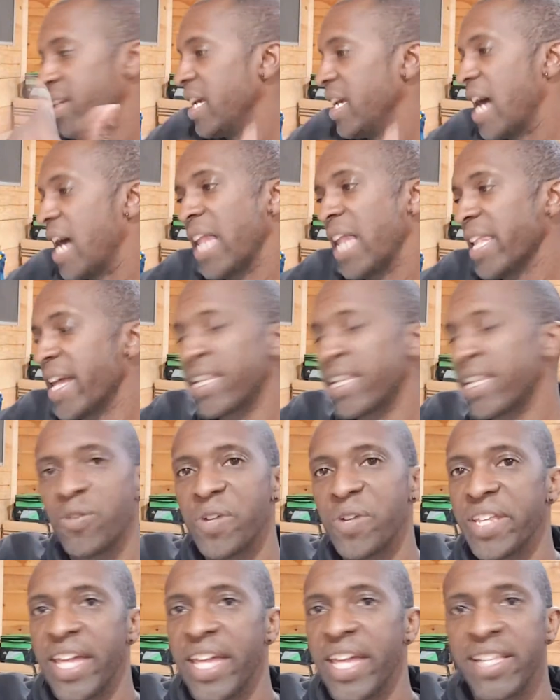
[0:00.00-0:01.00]
I like the way
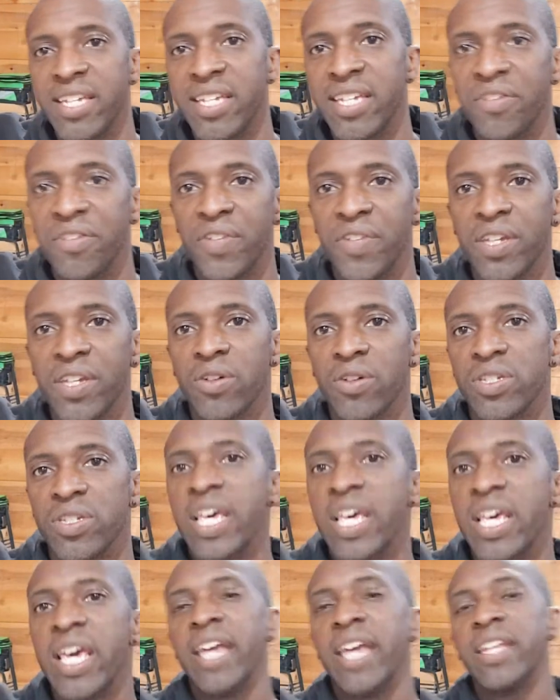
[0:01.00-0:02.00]
that tint feels.
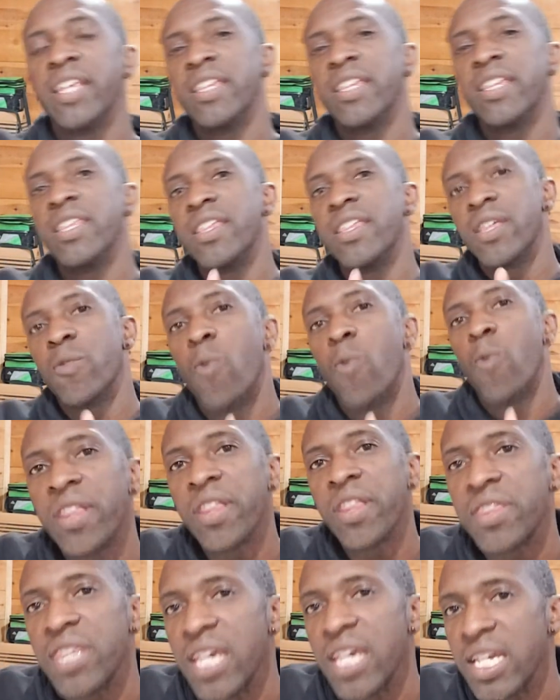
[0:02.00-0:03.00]
And then one of
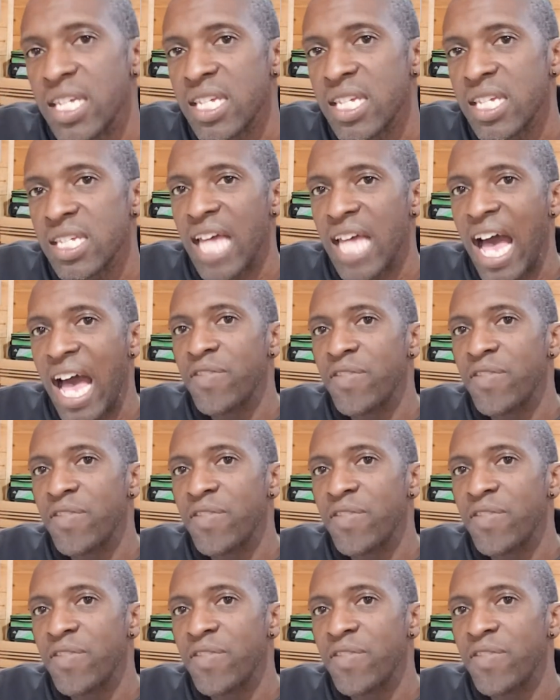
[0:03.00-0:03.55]
the things is I